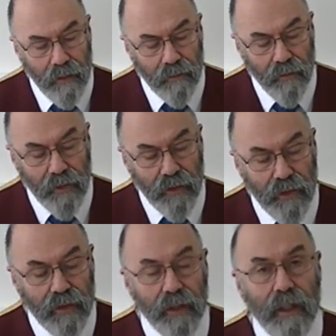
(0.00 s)
This
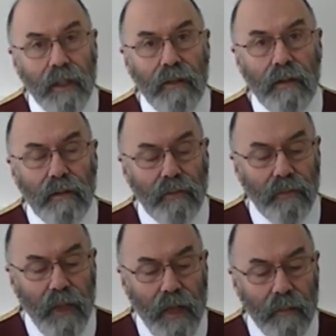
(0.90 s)
is the
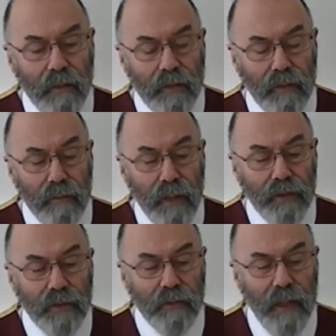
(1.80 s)
famous
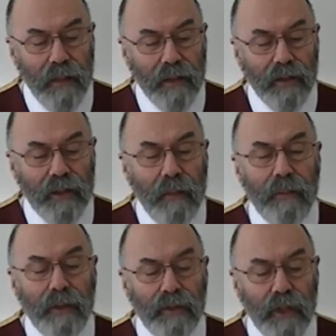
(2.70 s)
mushroom-headed
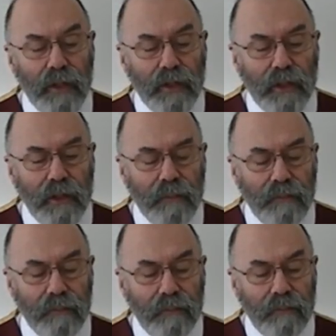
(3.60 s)
tappet adjuster.
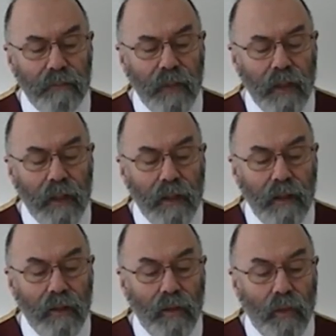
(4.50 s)

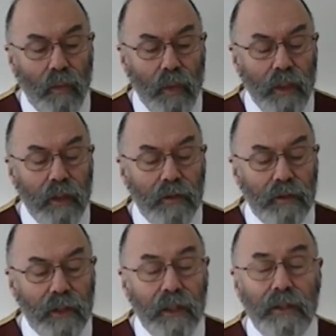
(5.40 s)
We use
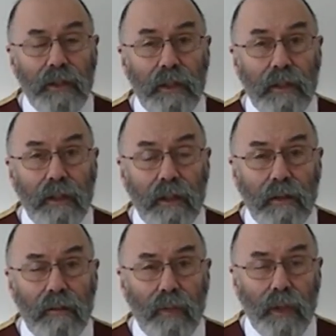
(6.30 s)
these in the
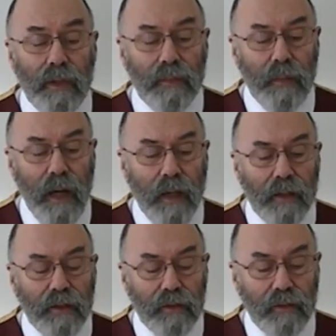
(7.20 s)
works
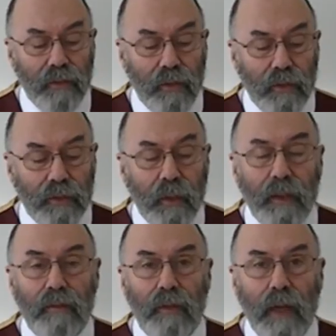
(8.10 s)
bikes for
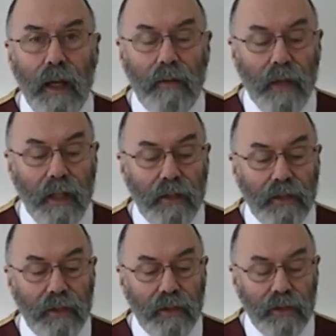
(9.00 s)
24-hour
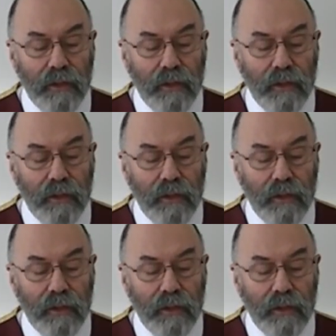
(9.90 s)
races.